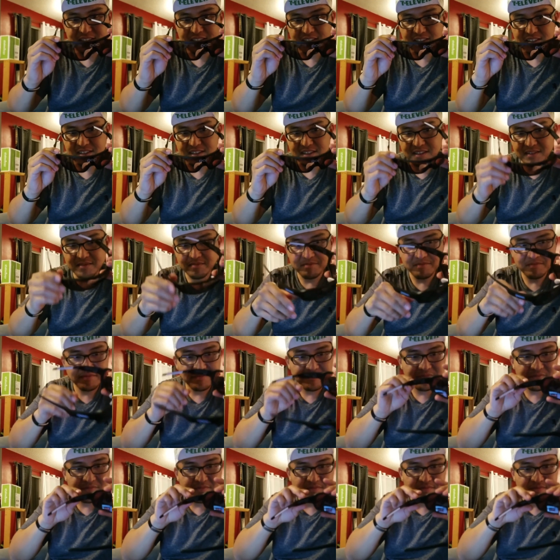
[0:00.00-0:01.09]
Um,
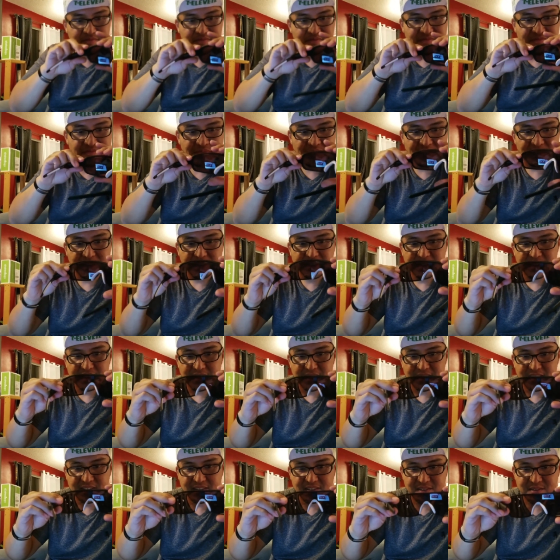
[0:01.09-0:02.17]

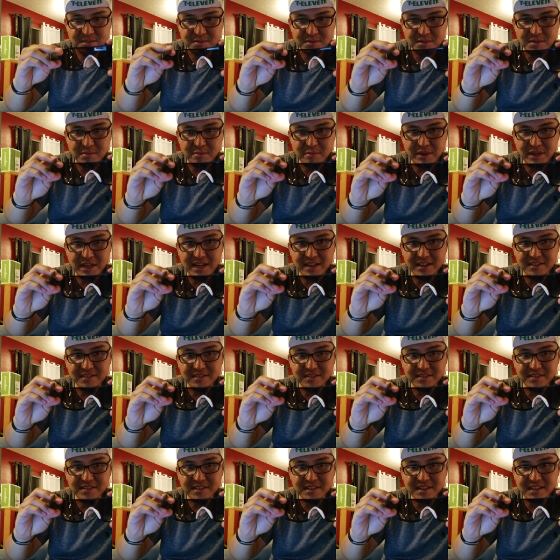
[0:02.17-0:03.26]
here's what the back
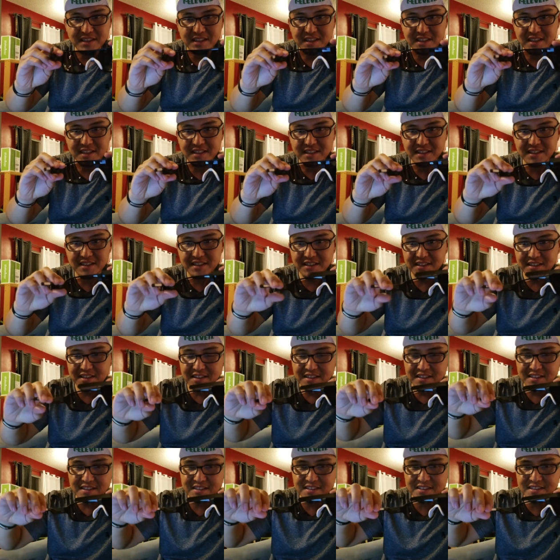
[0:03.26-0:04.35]
looks like.
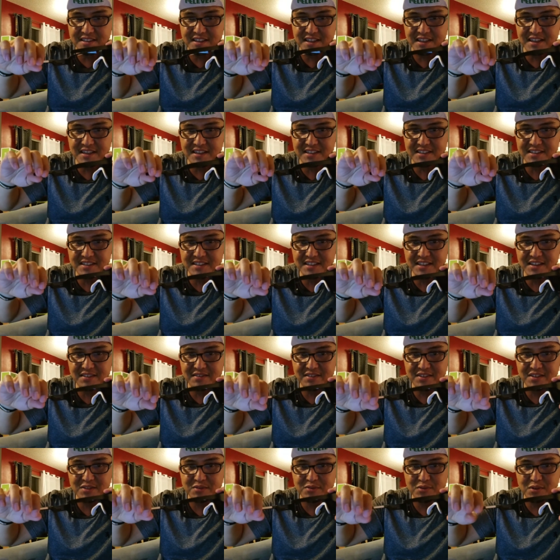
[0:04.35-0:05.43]
The sides
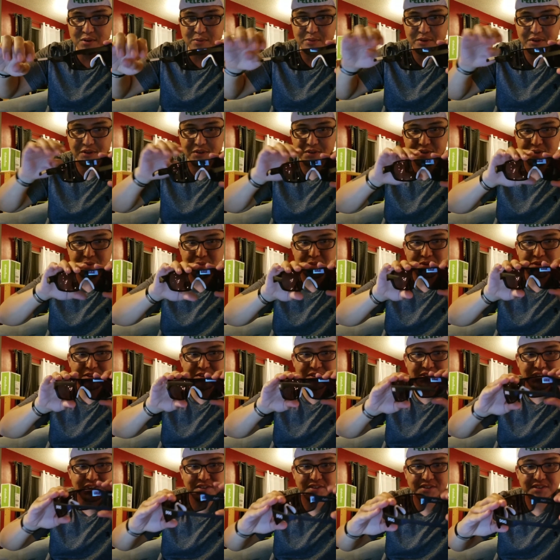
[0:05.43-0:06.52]
have these rubber
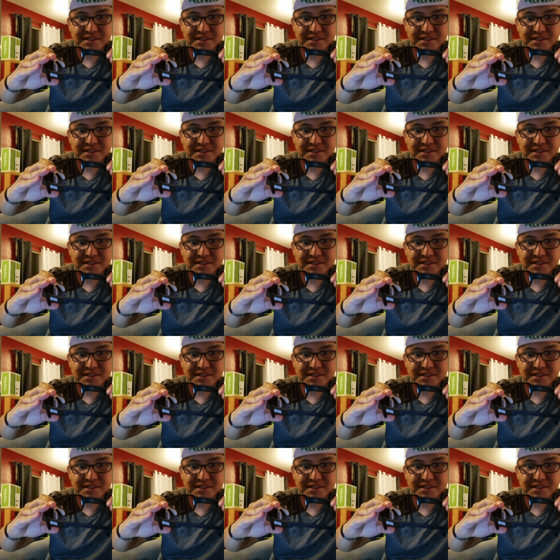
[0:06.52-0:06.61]
grippers.